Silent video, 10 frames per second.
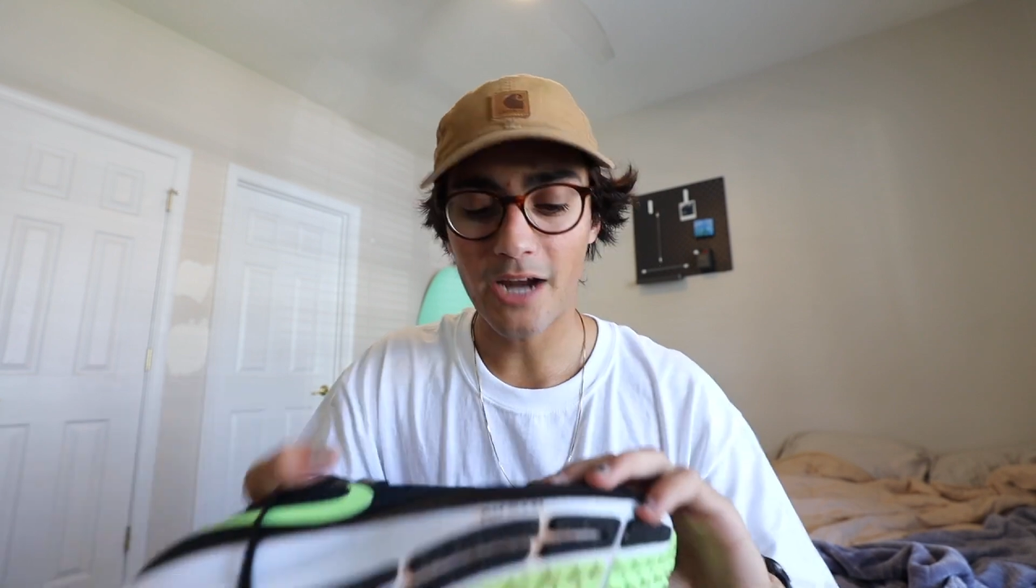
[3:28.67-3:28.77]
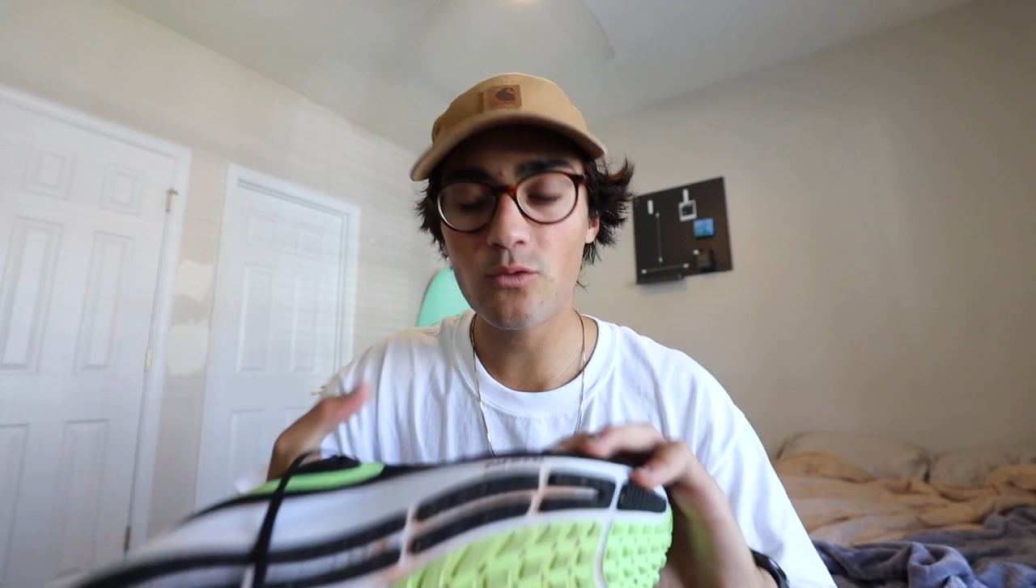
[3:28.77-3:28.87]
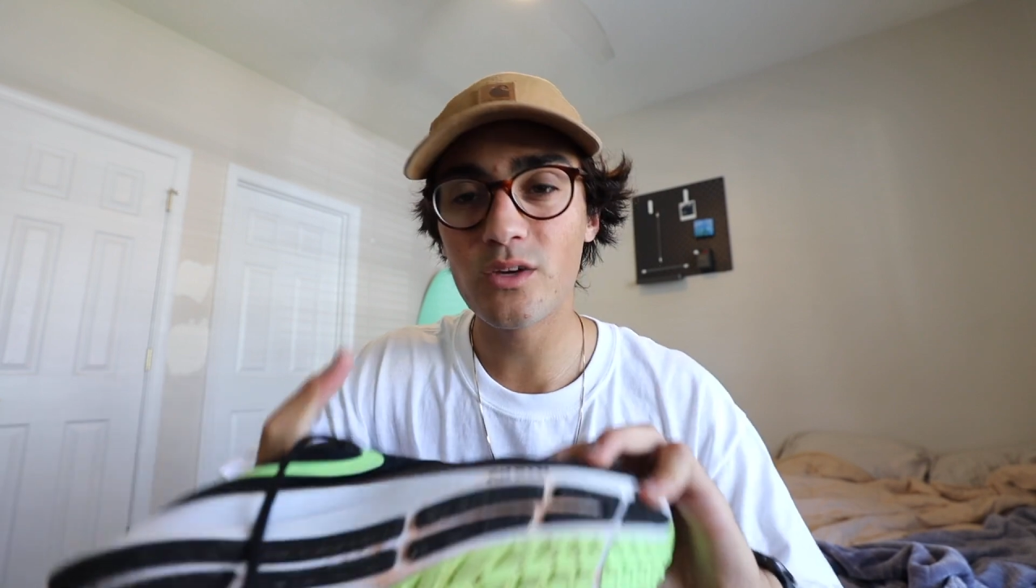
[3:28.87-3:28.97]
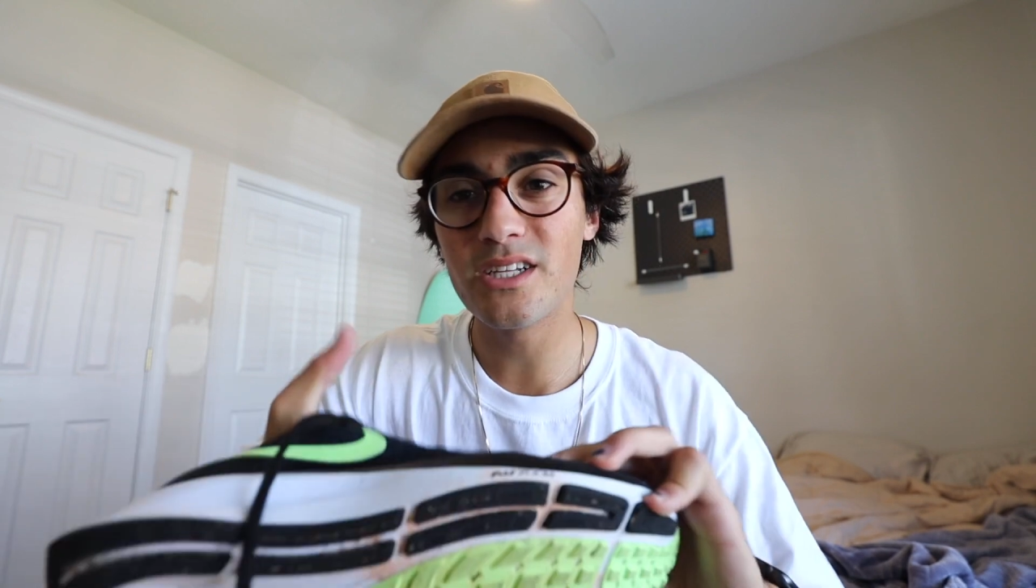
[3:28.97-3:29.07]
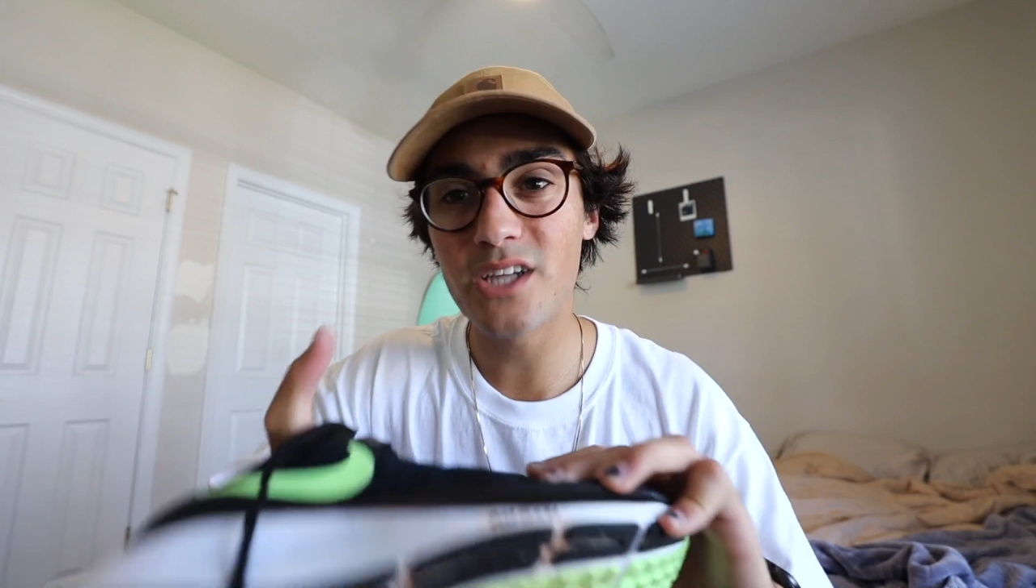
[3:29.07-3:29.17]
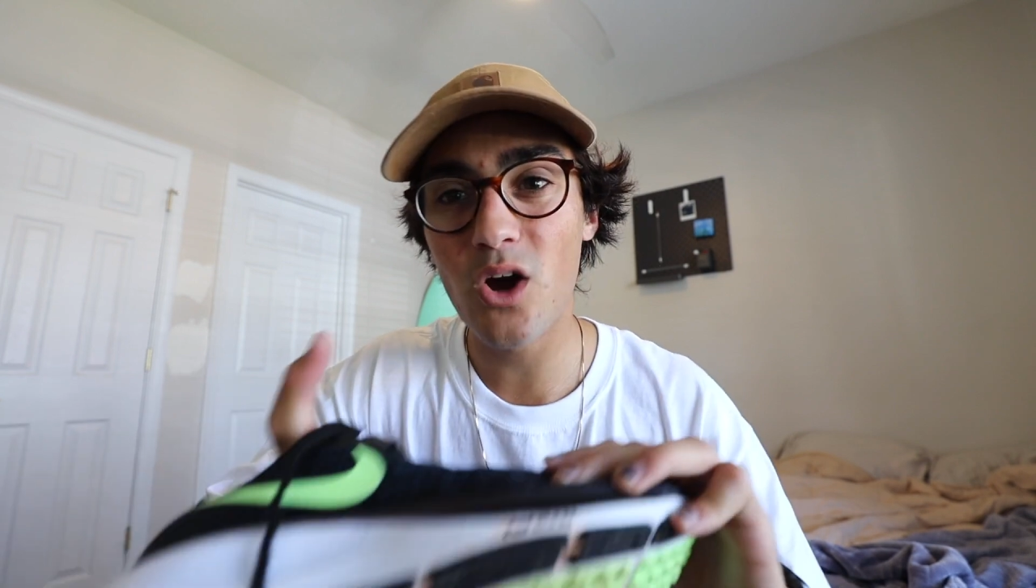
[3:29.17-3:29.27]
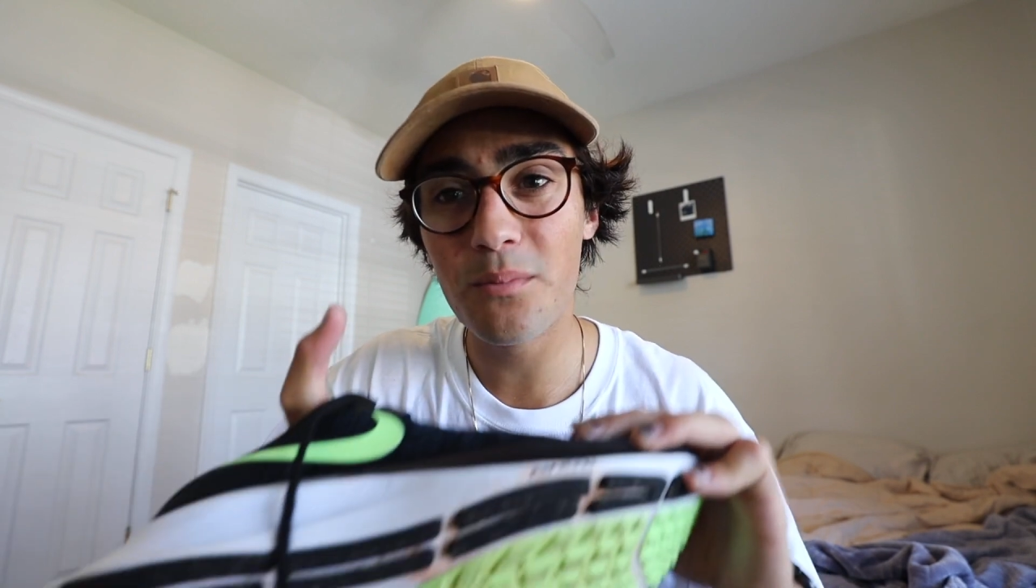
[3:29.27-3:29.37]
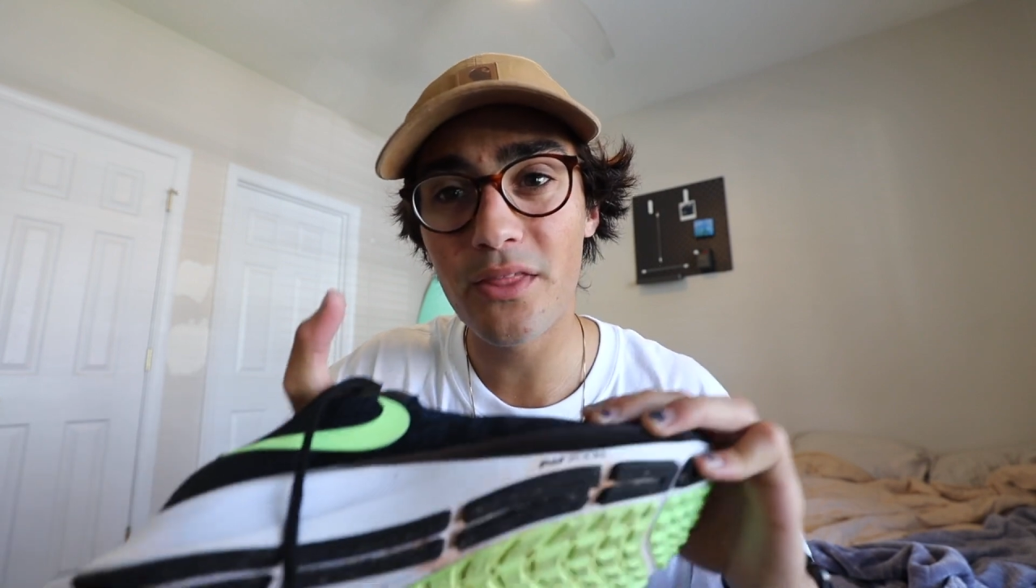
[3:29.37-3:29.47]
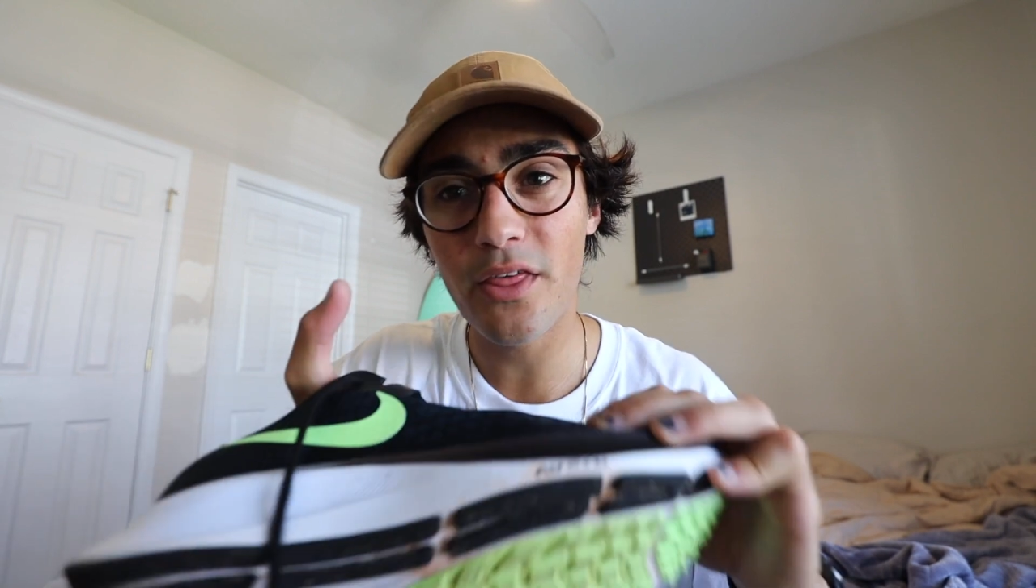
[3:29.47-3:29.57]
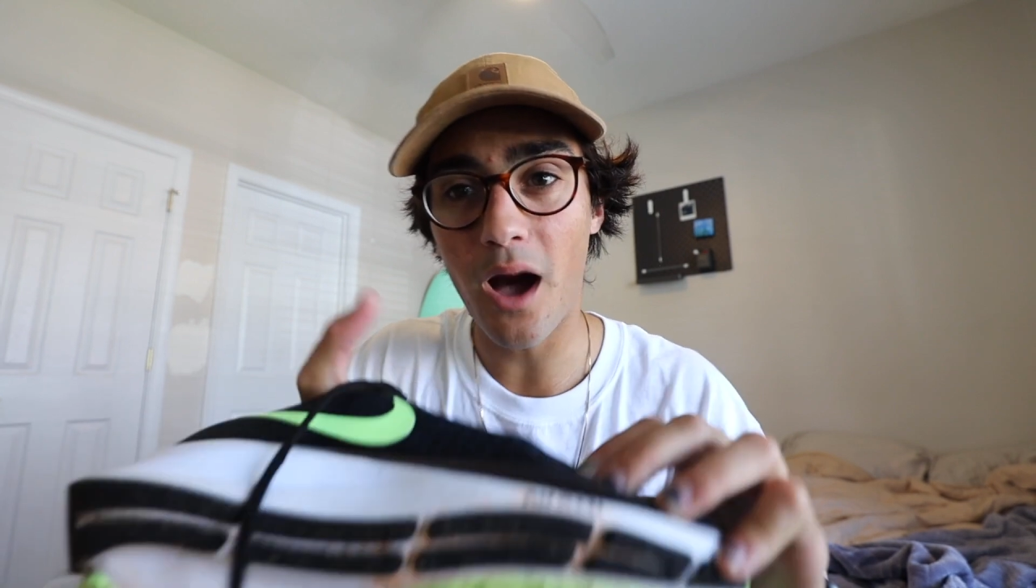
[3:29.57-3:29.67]
I don't really know,
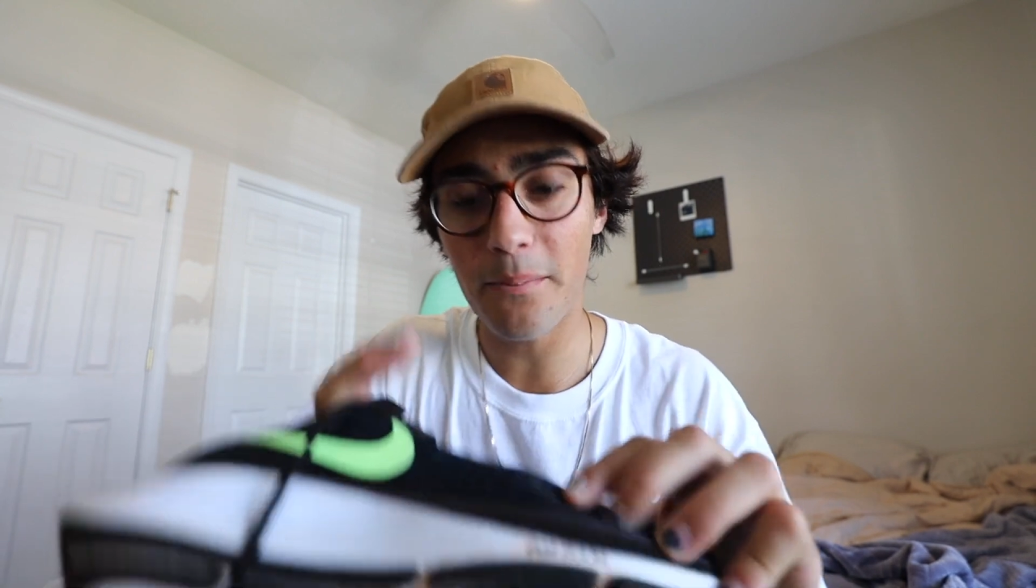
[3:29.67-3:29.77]
but the